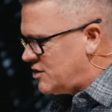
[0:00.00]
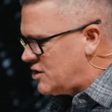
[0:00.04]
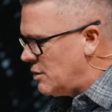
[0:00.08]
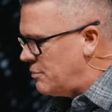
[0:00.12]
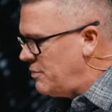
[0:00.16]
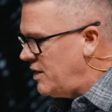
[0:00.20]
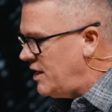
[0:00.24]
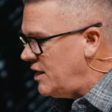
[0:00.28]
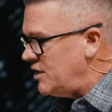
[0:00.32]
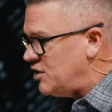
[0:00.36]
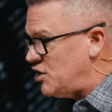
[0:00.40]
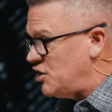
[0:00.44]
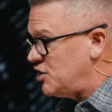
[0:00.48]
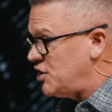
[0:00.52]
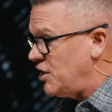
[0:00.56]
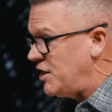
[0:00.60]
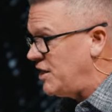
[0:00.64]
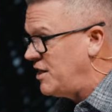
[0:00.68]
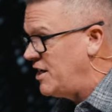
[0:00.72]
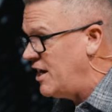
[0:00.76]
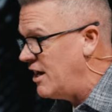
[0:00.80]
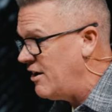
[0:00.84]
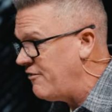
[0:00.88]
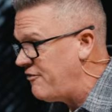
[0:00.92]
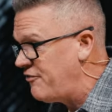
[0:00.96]
to me. She's a
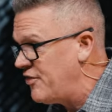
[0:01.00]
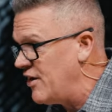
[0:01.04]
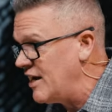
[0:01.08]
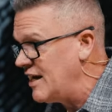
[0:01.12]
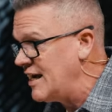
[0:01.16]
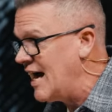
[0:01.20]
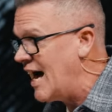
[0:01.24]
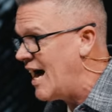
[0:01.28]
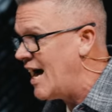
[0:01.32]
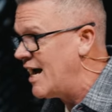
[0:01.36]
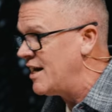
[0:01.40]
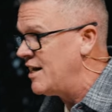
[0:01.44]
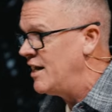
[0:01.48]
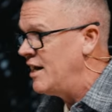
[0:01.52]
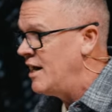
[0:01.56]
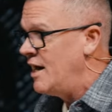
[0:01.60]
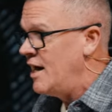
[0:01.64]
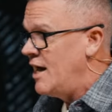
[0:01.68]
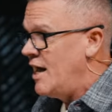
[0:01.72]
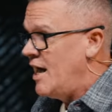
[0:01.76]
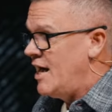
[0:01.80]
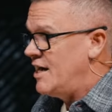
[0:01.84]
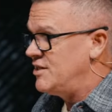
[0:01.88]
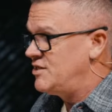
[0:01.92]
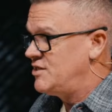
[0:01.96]
gift that God
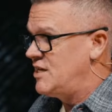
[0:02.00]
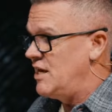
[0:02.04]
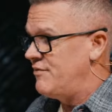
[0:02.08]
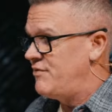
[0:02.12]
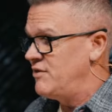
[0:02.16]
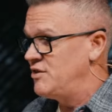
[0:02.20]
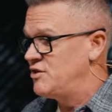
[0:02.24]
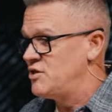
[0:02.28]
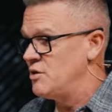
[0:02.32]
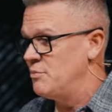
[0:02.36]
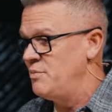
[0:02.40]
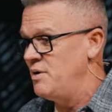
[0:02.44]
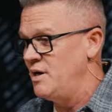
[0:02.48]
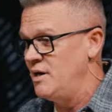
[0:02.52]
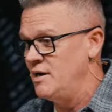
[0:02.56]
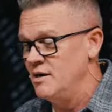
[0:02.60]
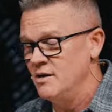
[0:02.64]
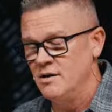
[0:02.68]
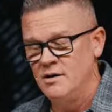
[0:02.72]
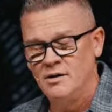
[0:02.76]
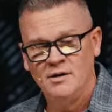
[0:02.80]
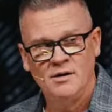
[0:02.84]
has given to me.